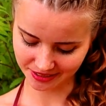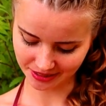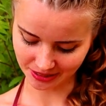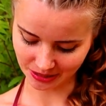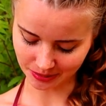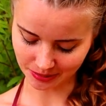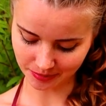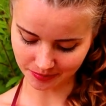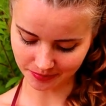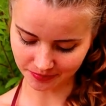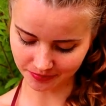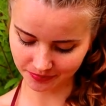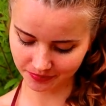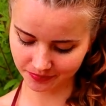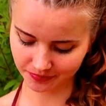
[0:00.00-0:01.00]

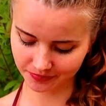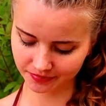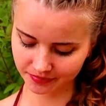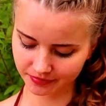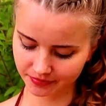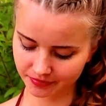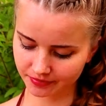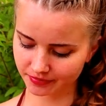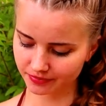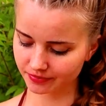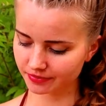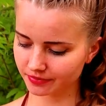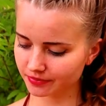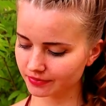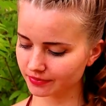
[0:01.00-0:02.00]

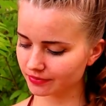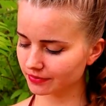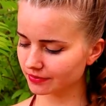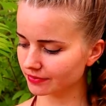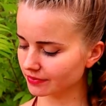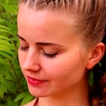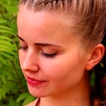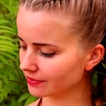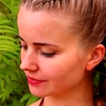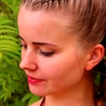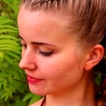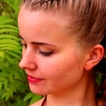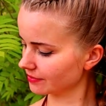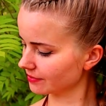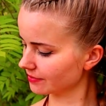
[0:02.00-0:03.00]

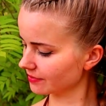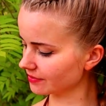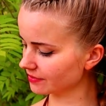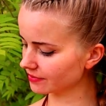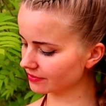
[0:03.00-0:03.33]
Nobody speaks.